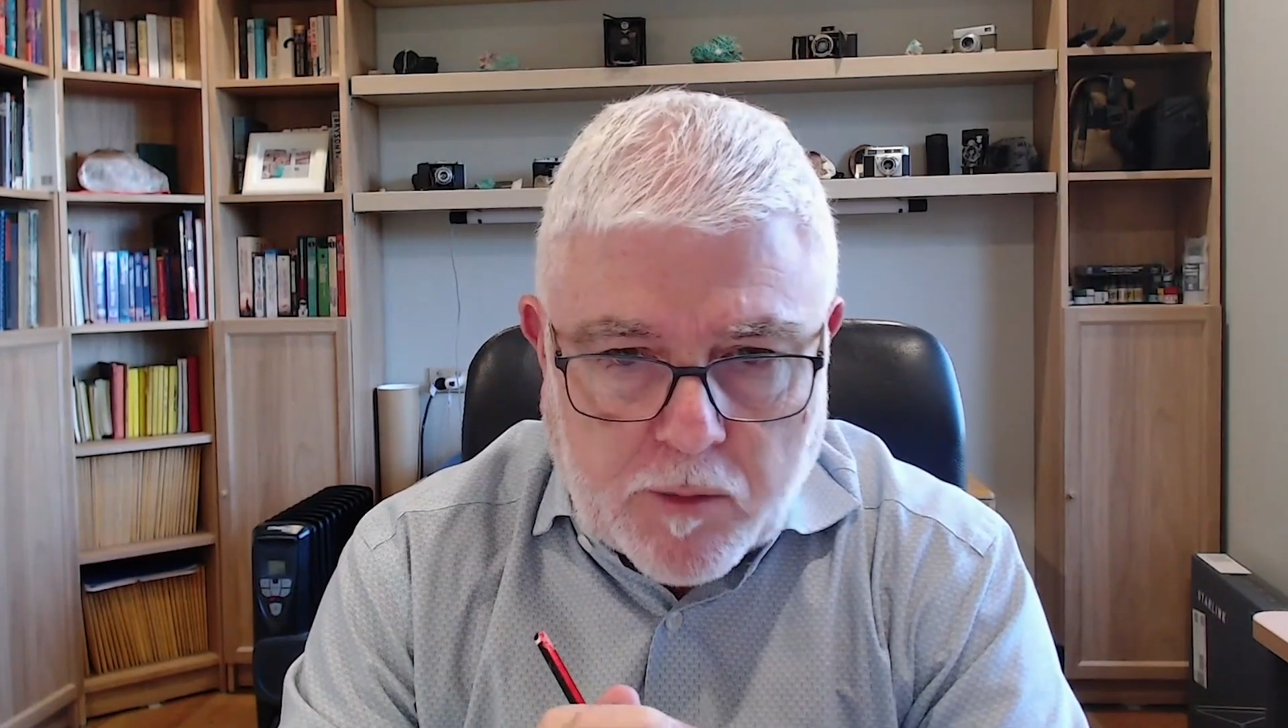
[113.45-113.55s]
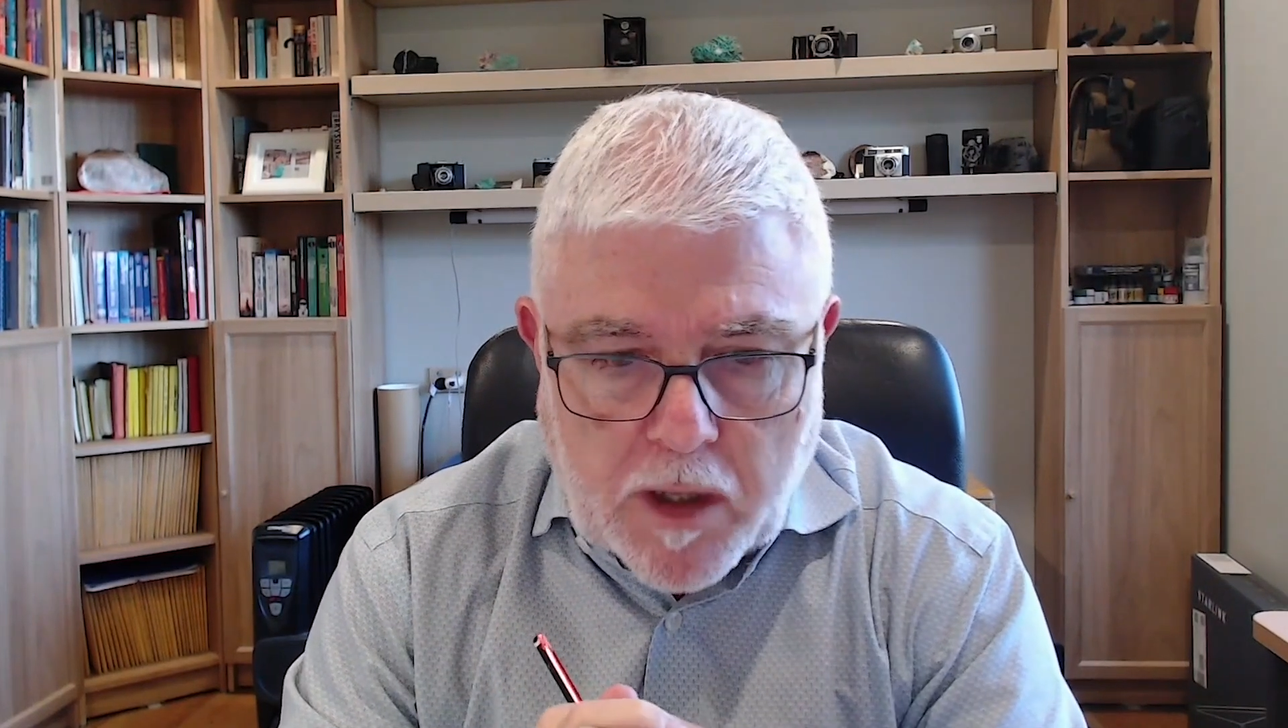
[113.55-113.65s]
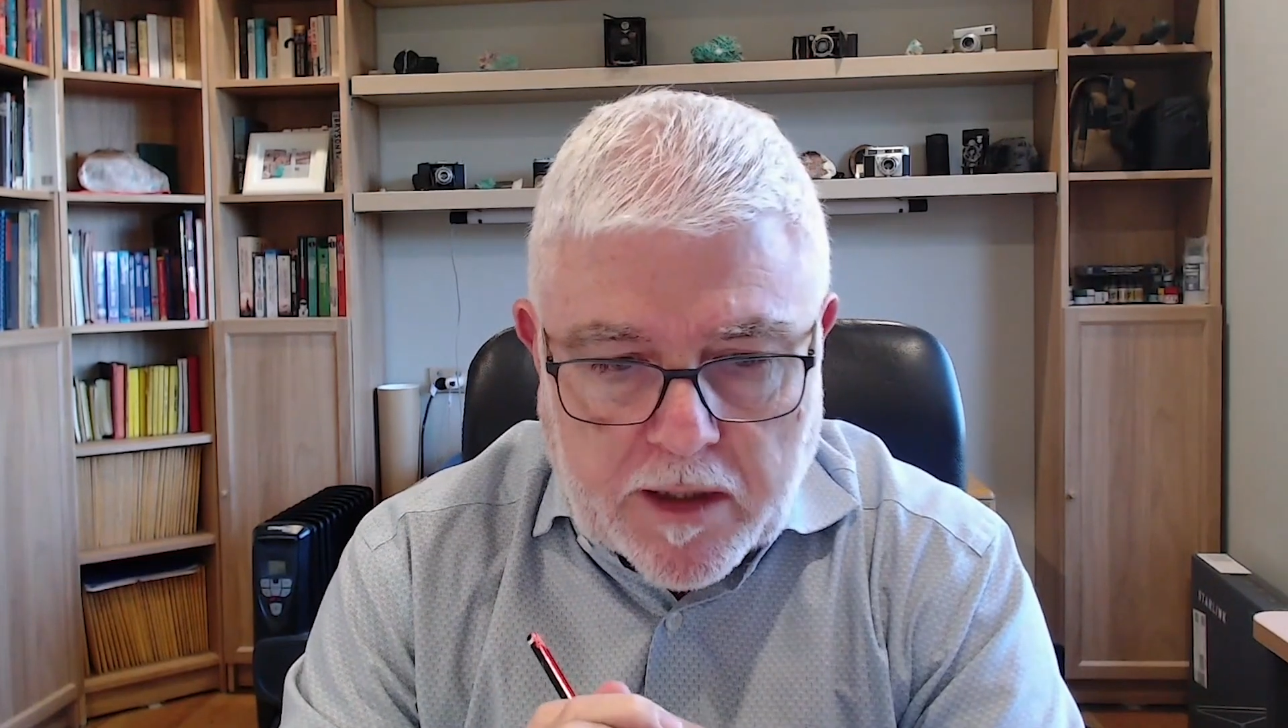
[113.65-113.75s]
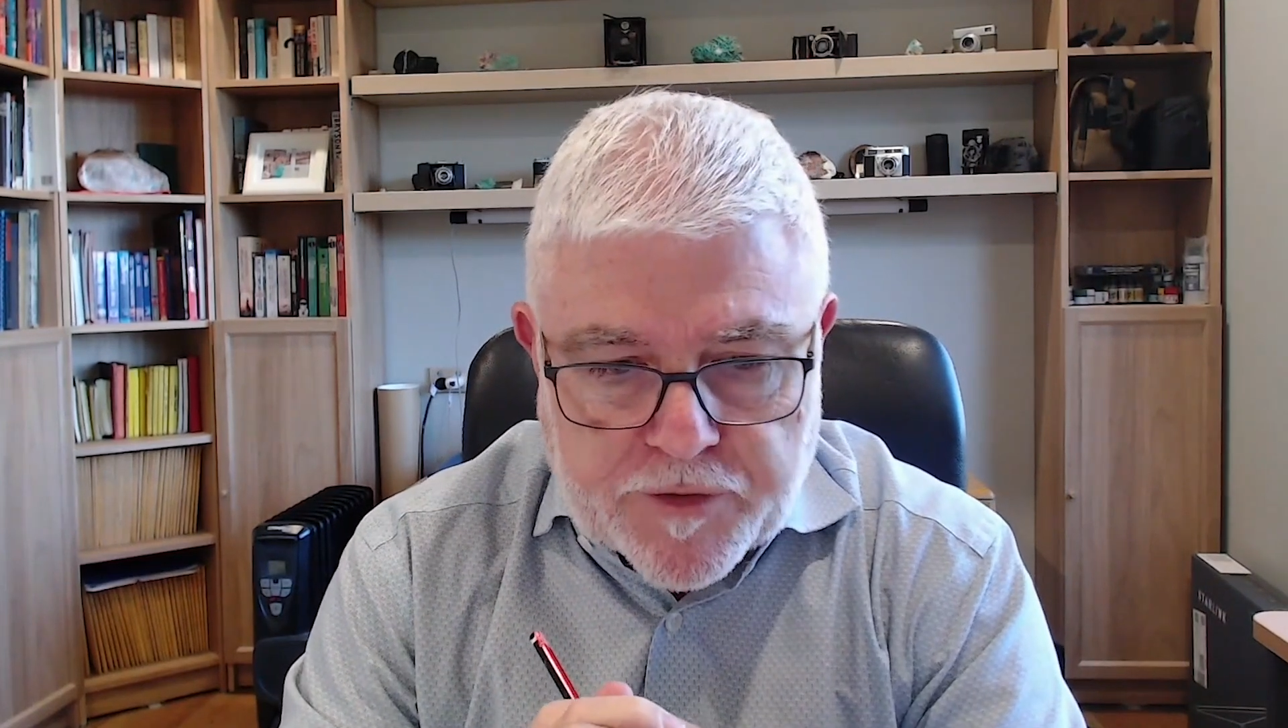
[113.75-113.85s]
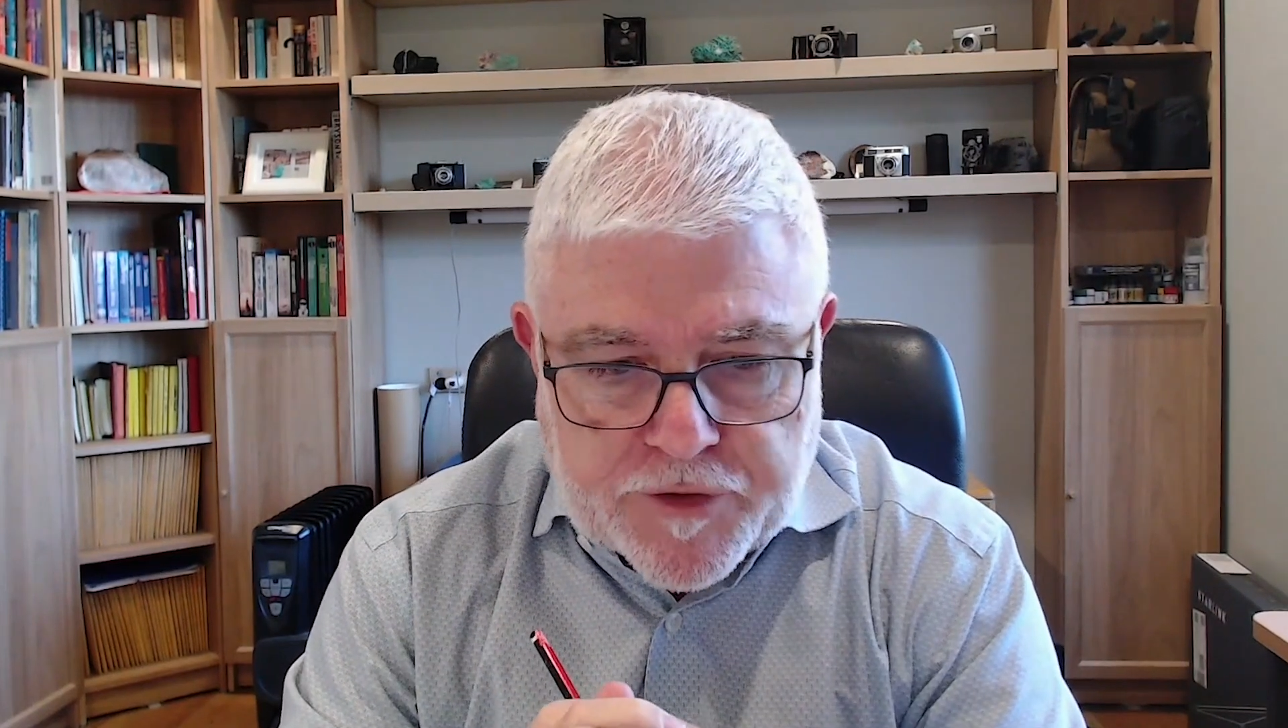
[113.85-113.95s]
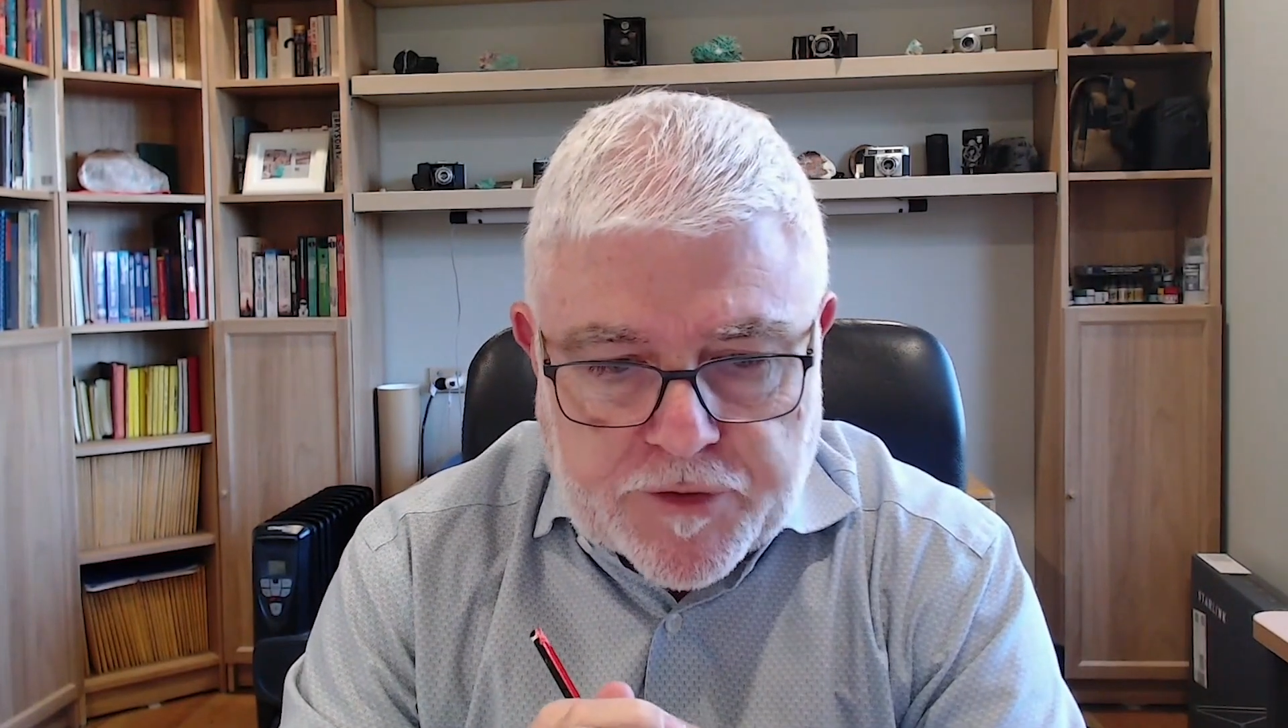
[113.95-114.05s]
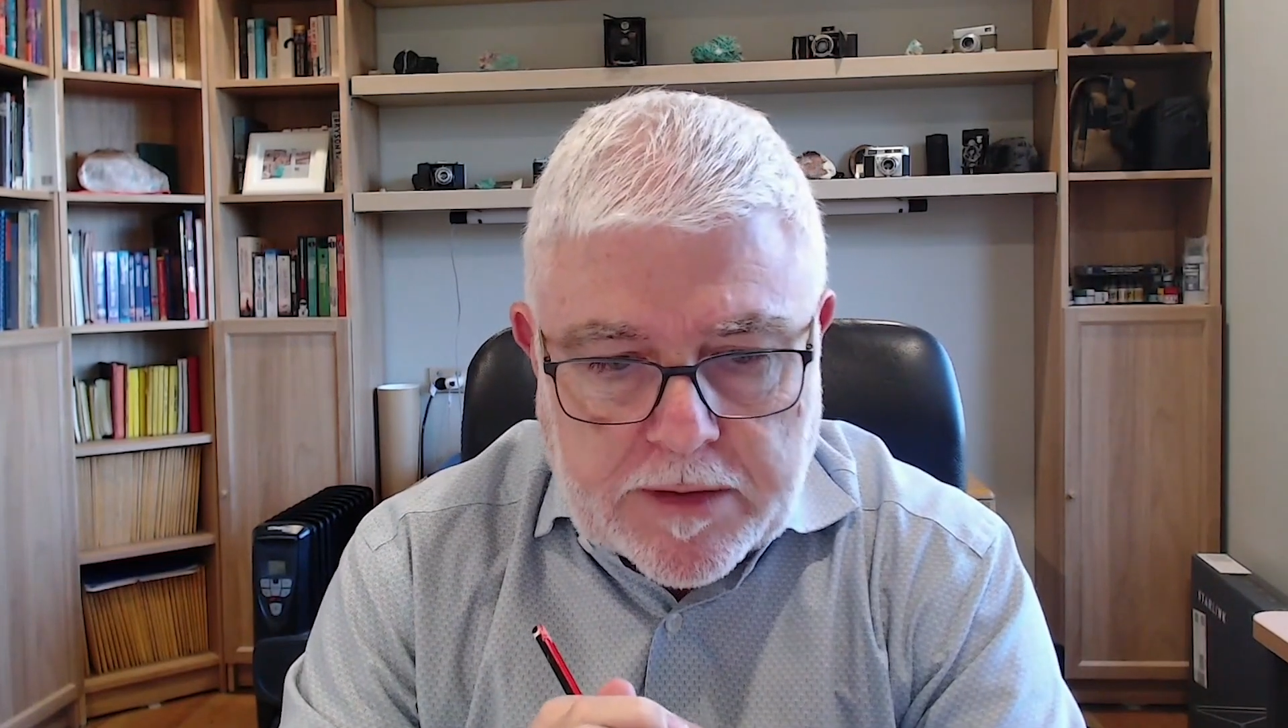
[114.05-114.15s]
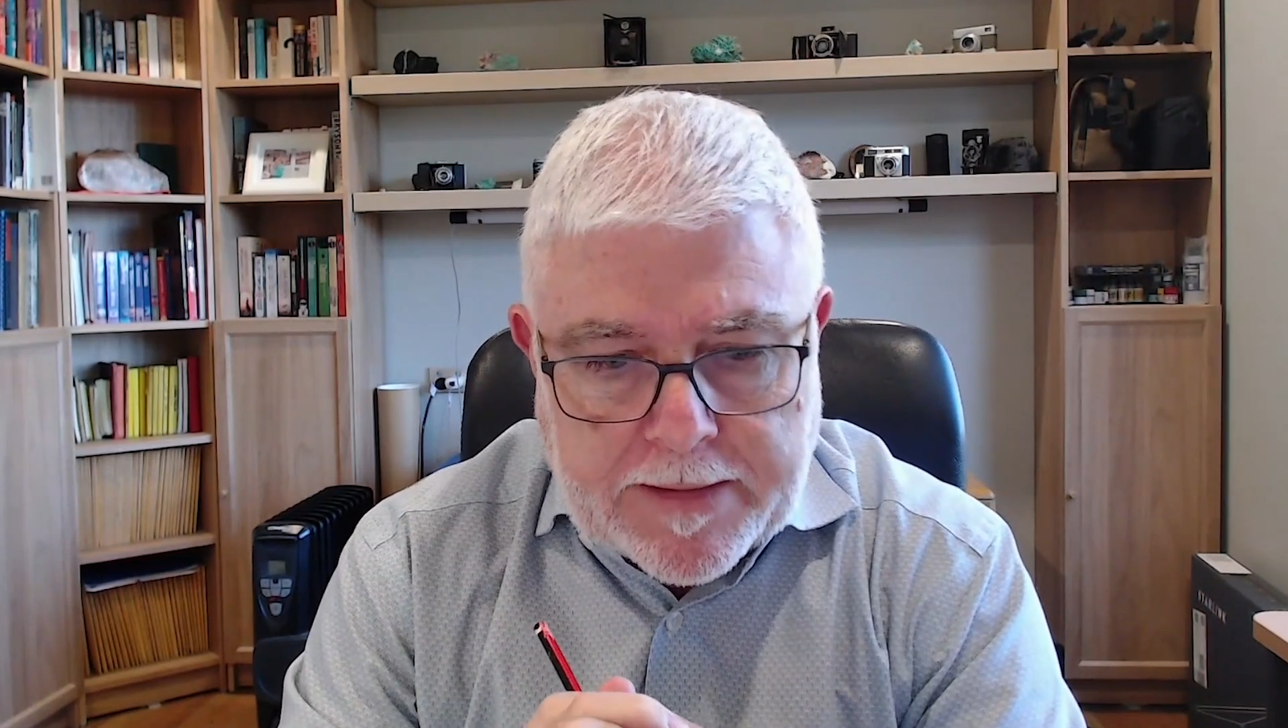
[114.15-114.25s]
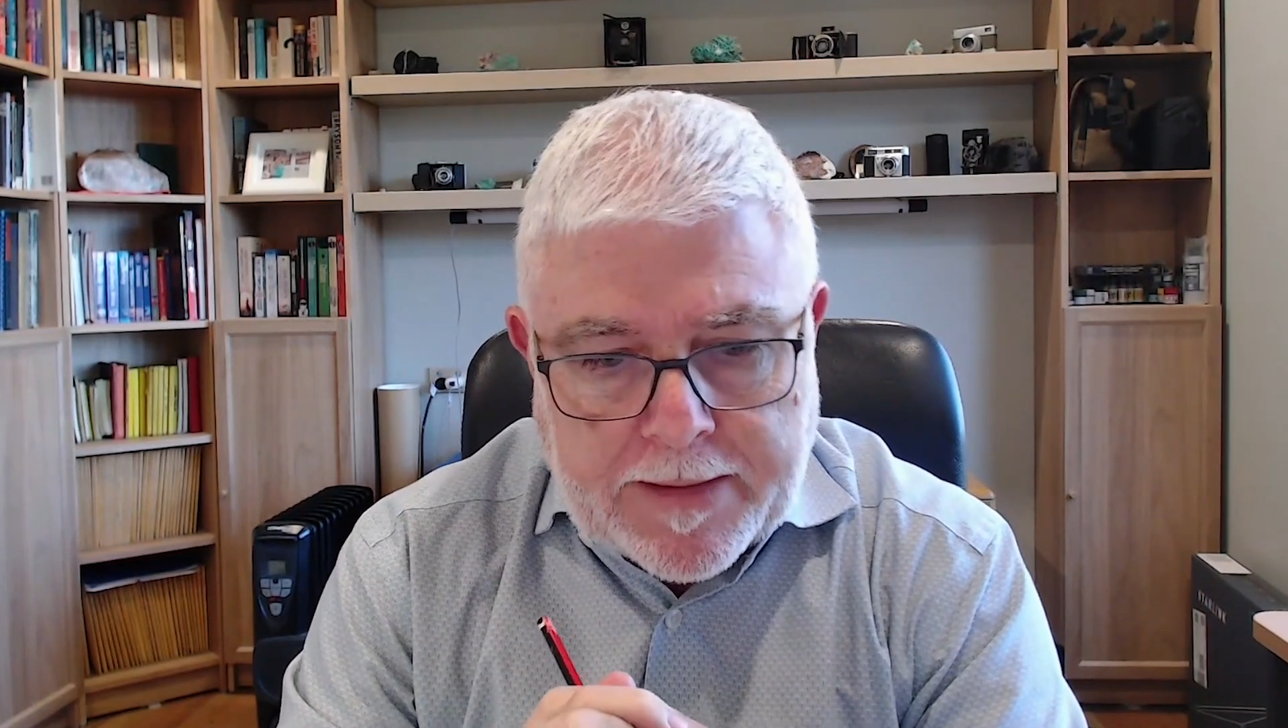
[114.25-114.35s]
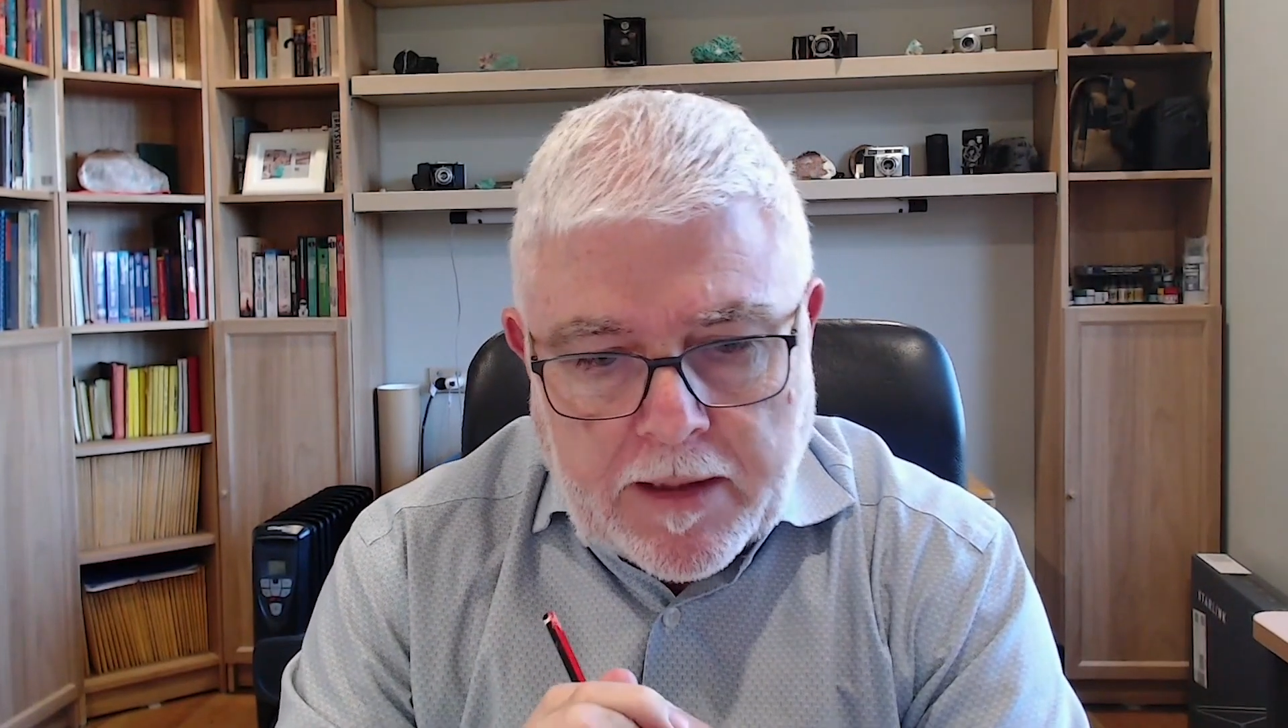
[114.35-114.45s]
One is,